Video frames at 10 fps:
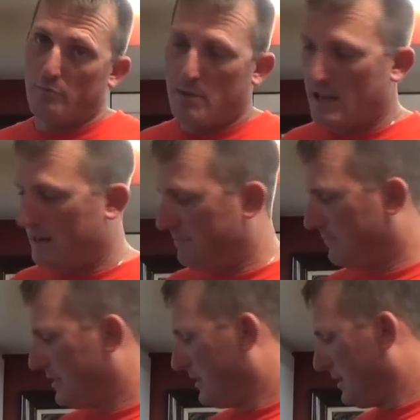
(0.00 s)
of meat.
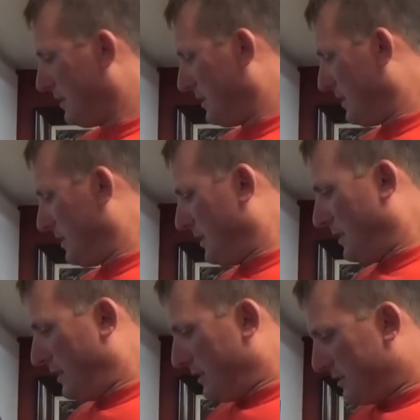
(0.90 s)

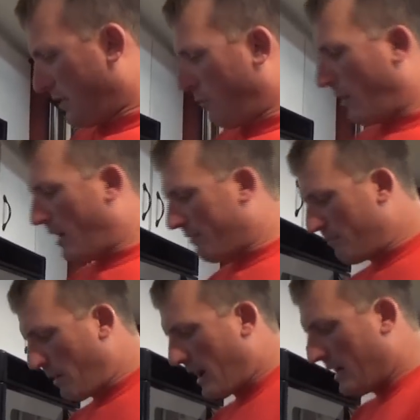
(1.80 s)
So right off
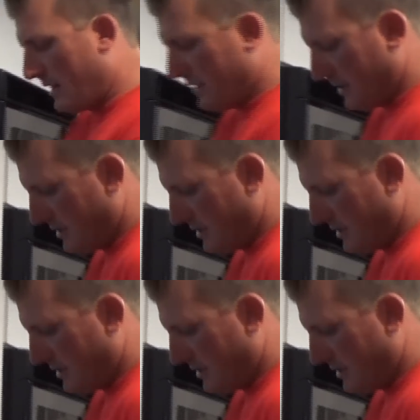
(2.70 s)
the bat. Wait,